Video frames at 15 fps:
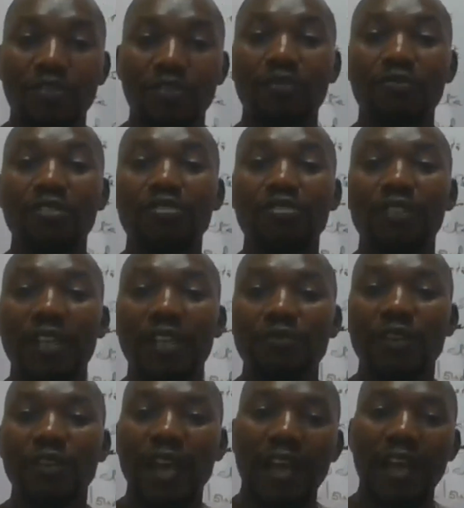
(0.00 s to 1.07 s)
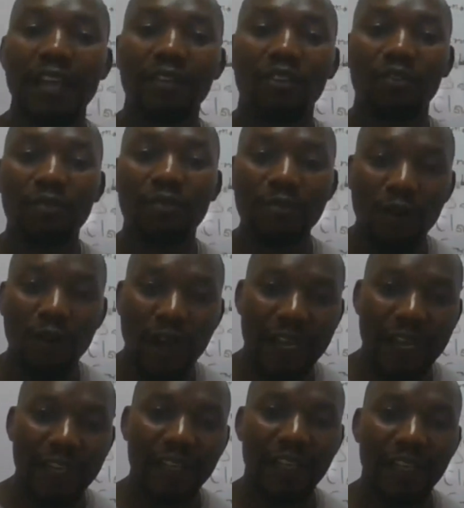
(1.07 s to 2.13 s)
so the question that we had, or people
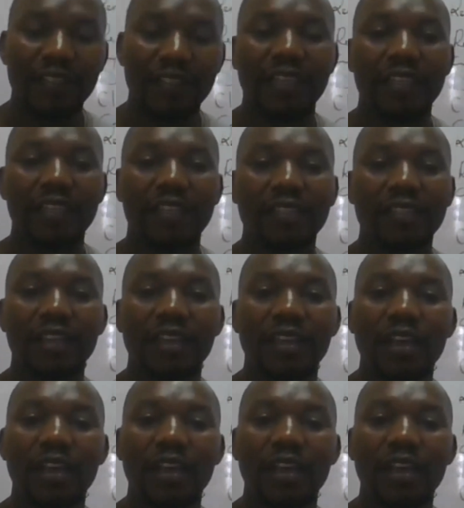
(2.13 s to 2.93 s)
had as Kenyans,